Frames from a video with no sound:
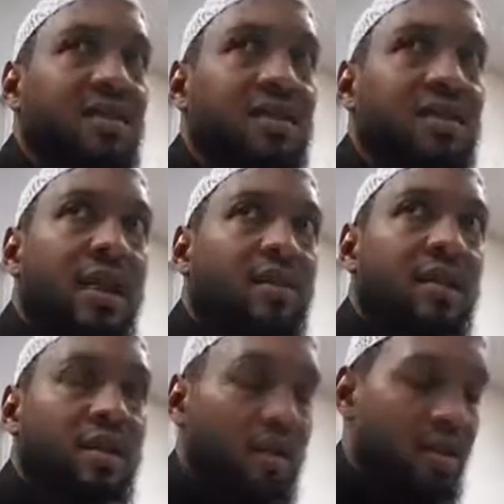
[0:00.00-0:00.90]
It's not a
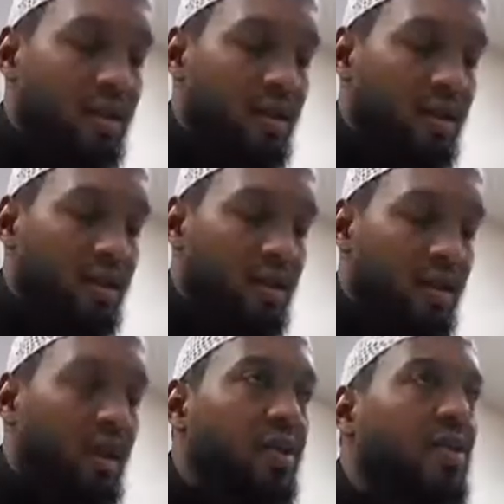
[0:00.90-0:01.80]
big deal.
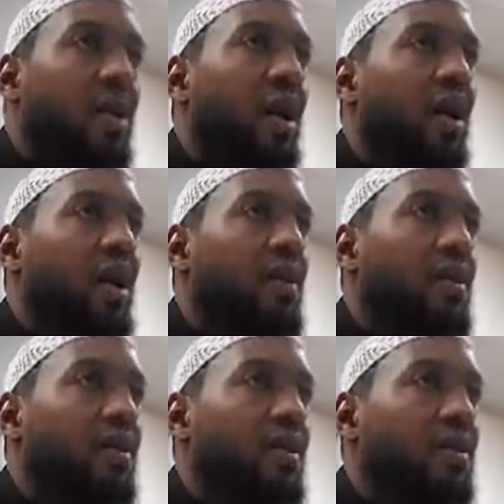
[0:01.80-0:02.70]
Oh, this is clear. I already
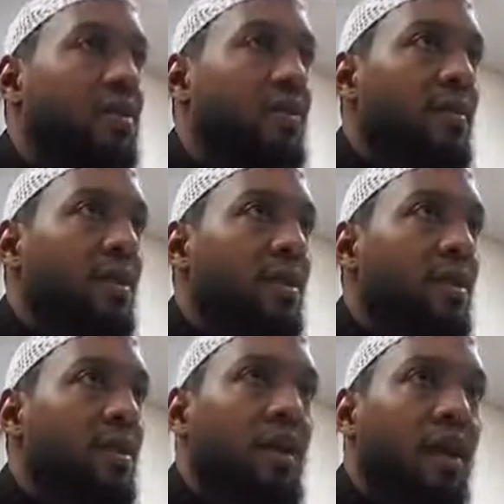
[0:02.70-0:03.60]
know this.
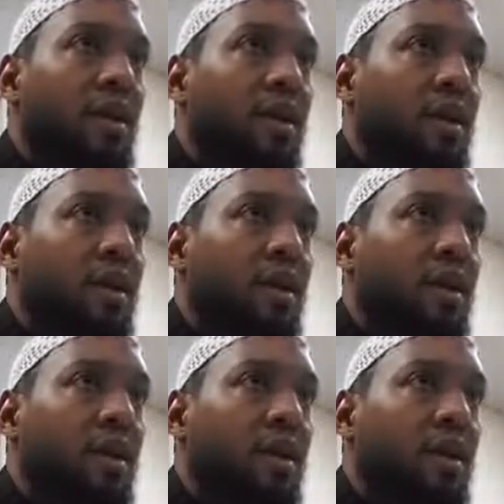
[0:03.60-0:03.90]
Wadih.